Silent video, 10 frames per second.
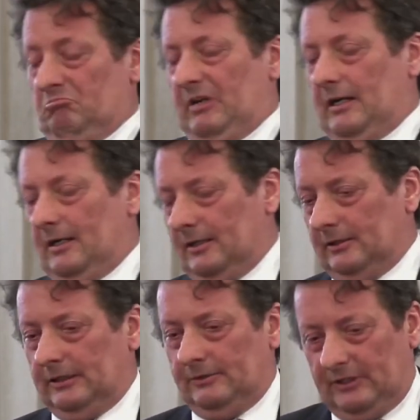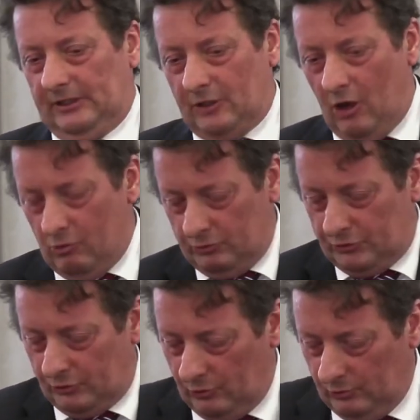in the
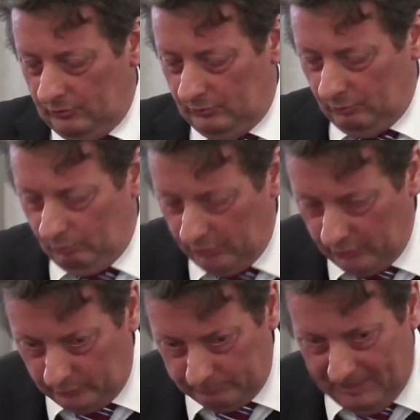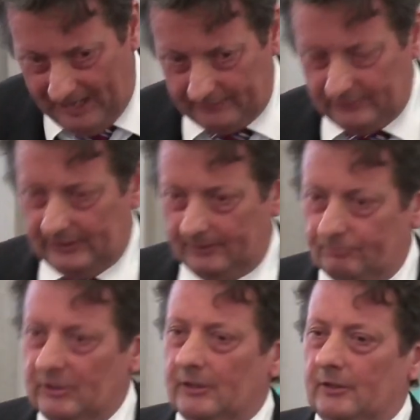cultural world back
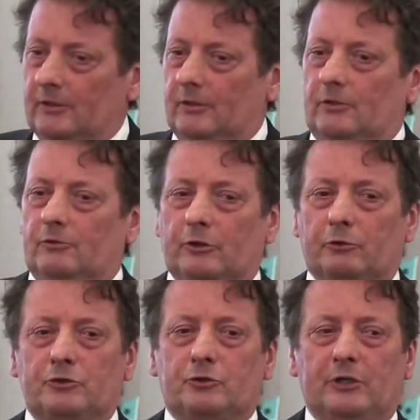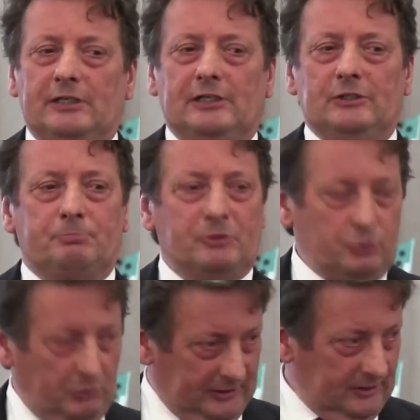then, there were treaties
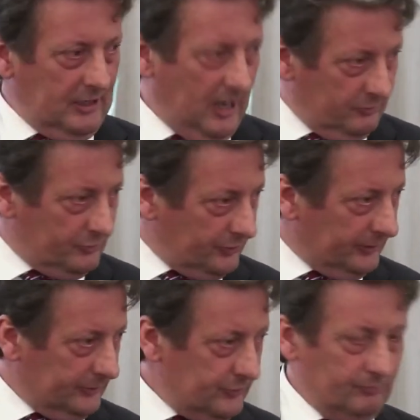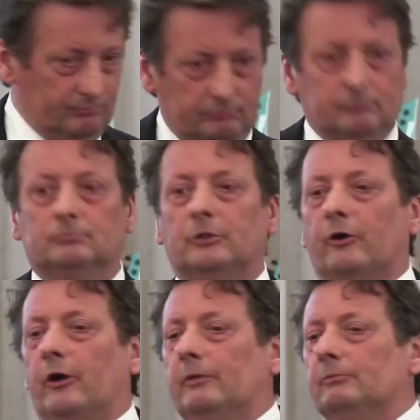between countries,
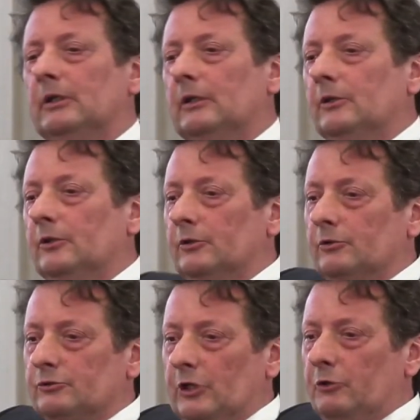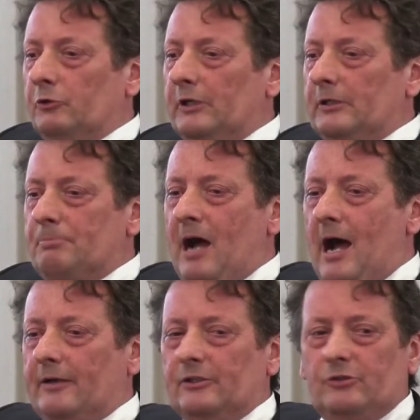all right? So you get the
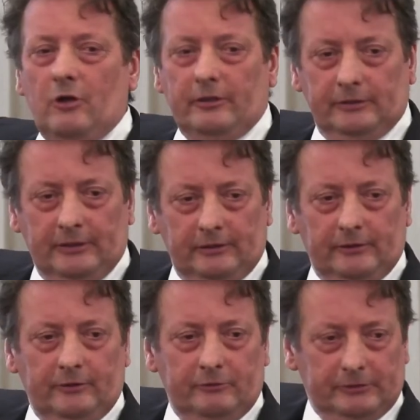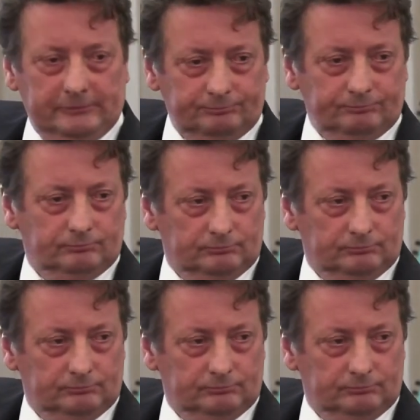parties like Hitler and